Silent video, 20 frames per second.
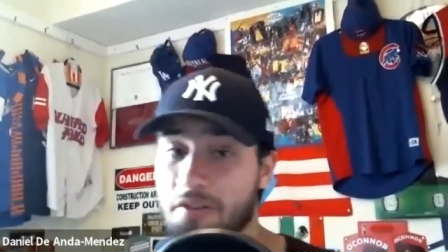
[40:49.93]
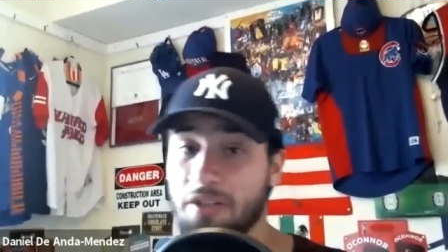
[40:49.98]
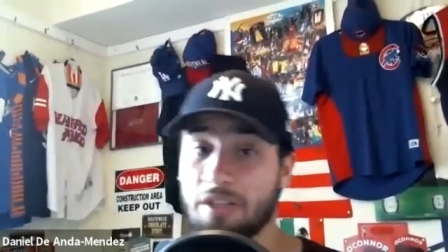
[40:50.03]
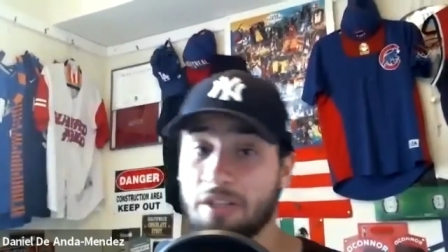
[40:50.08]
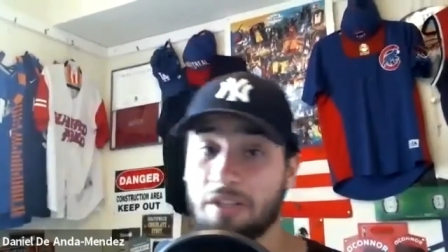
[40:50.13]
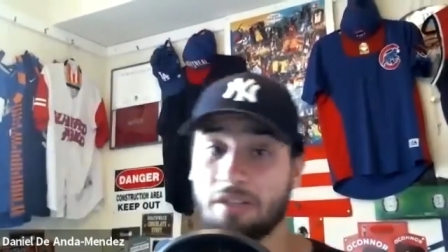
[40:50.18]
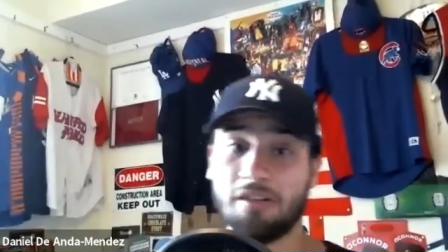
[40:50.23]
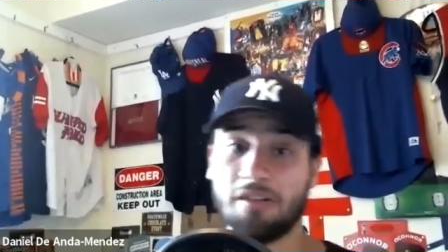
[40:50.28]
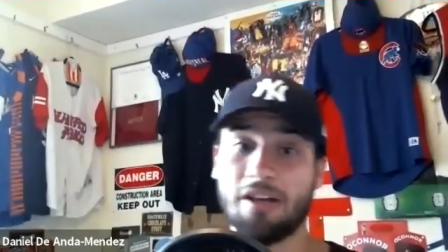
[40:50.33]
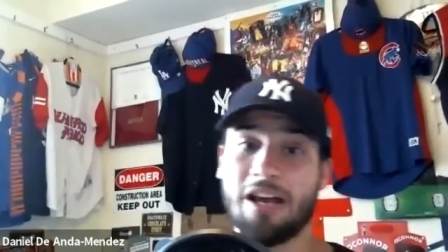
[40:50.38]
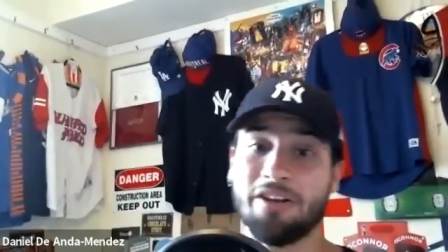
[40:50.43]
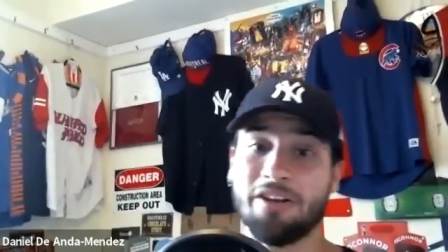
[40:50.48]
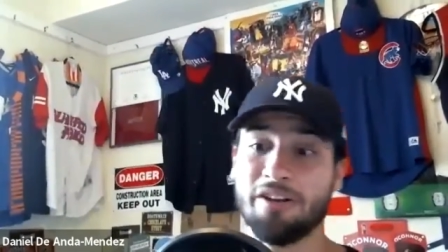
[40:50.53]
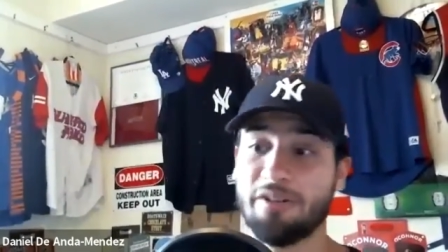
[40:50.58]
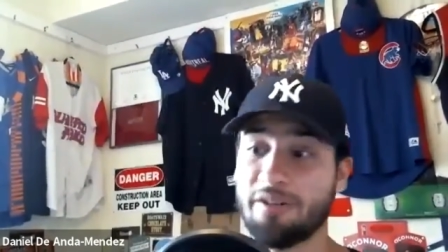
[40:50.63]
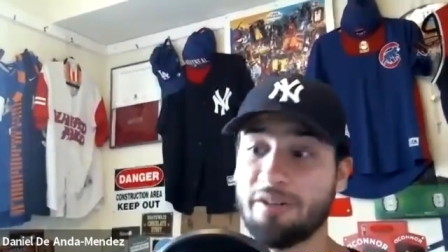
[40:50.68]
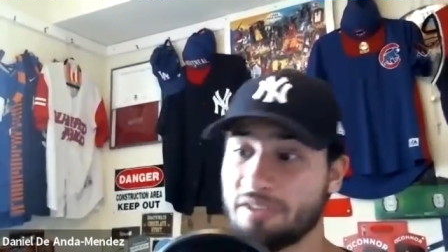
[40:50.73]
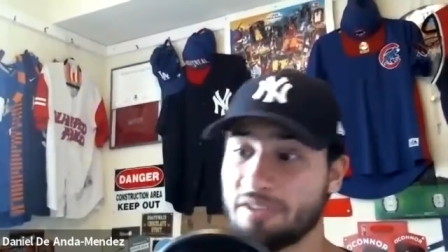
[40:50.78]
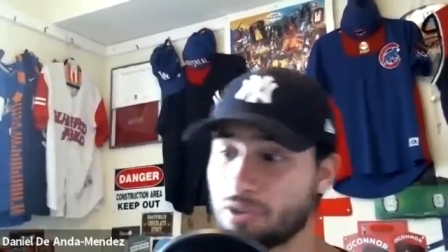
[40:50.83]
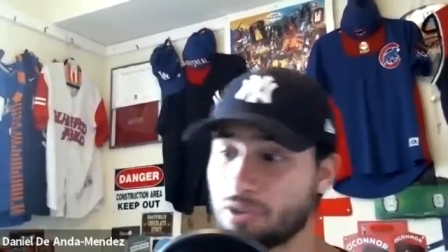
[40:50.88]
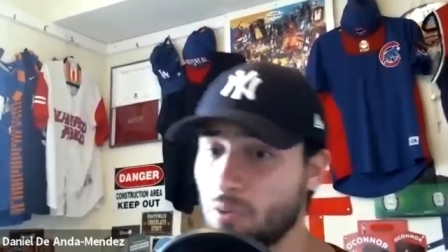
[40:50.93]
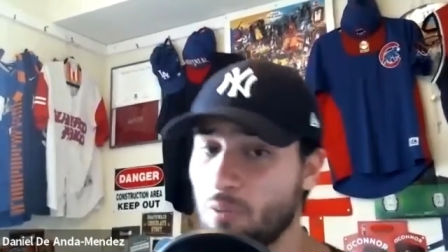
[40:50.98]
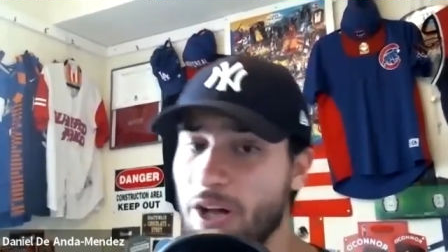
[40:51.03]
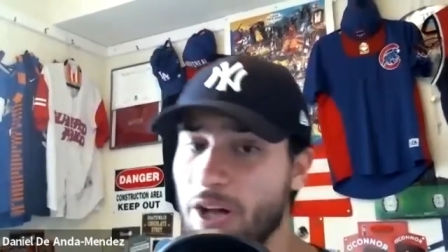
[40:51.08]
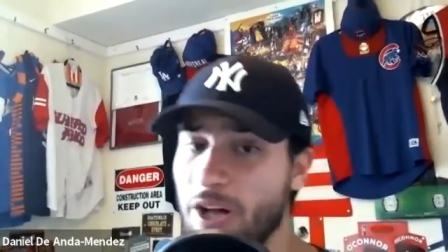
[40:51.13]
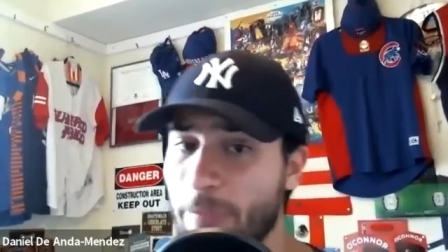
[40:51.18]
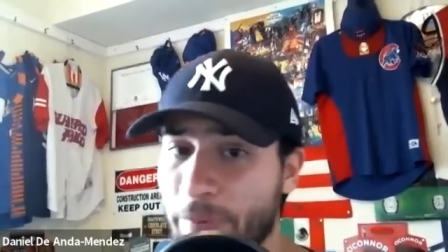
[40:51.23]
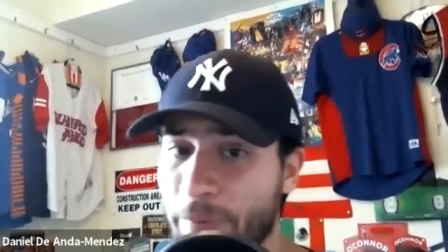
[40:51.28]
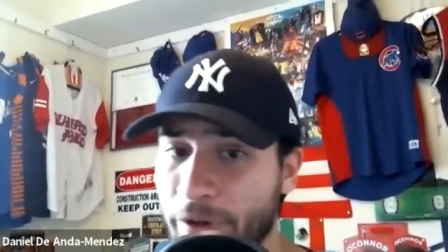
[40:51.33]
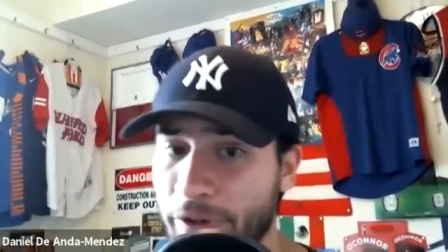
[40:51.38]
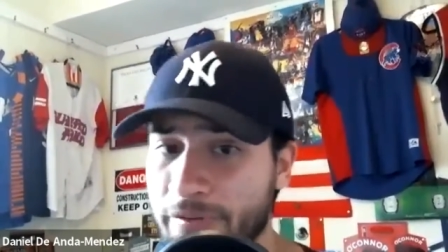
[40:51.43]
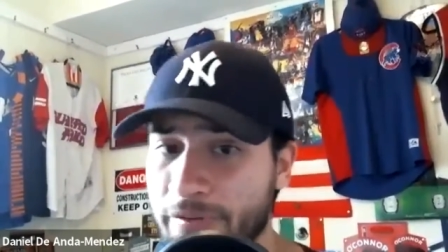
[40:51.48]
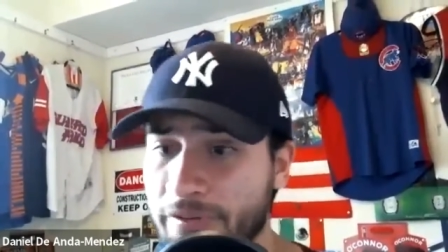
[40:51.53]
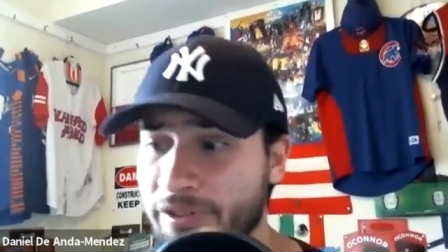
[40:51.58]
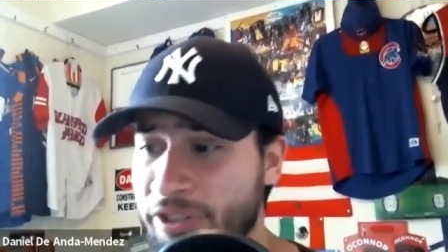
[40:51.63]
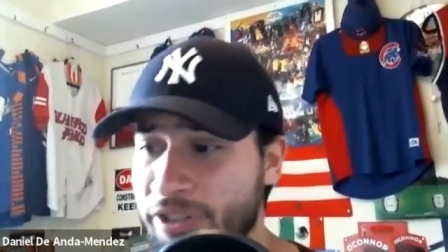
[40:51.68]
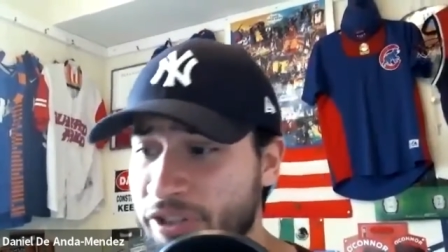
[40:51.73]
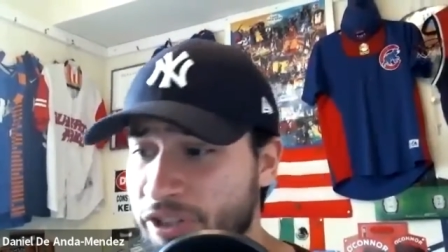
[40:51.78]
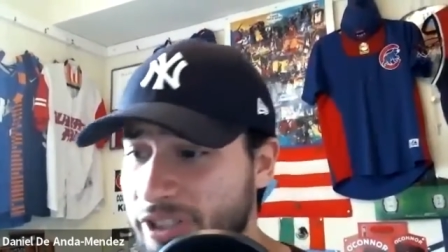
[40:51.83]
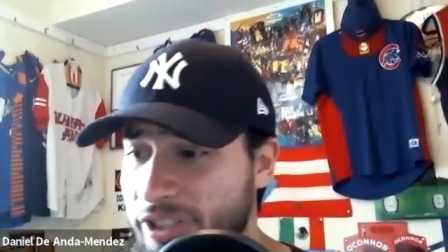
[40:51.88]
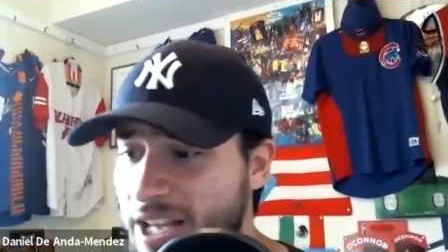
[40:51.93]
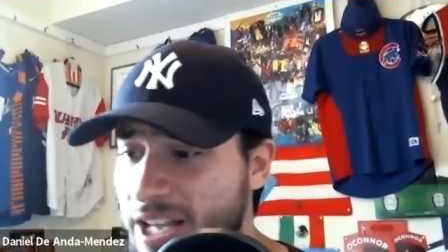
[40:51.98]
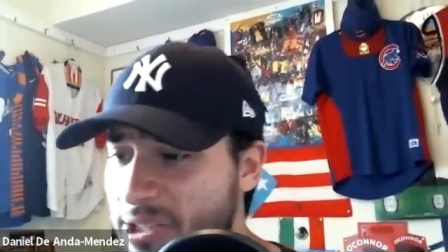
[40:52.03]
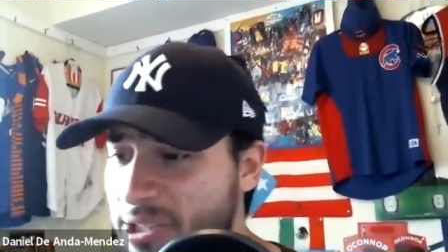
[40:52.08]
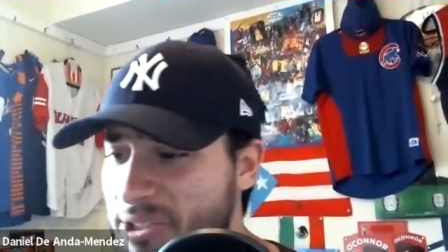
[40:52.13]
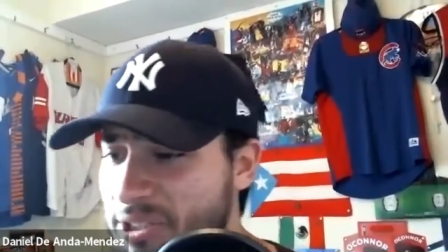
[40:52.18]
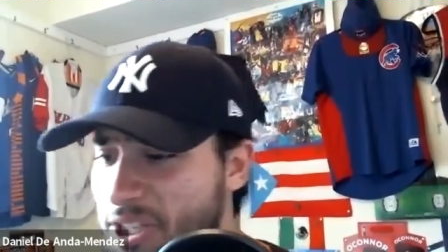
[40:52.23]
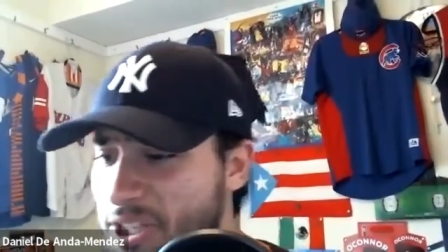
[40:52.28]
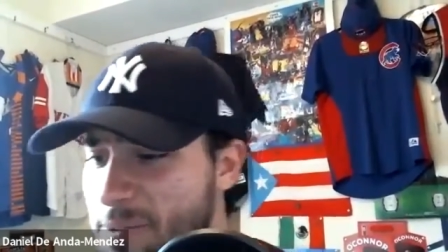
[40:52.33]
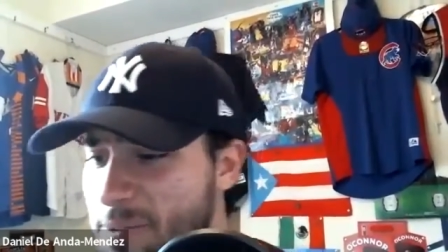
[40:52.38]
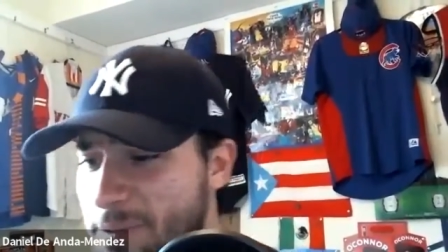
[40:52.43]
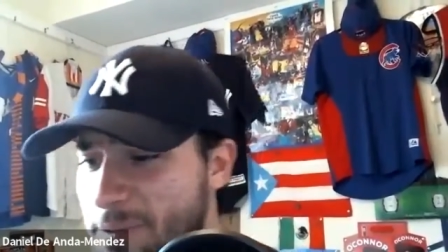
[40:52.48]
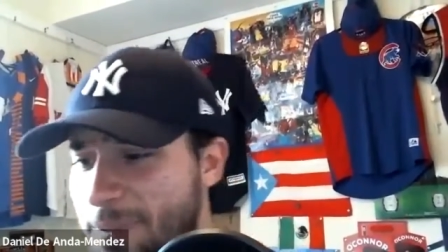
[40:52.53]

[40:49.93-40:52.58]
League, I know it took a while, but the Chicago Cubs,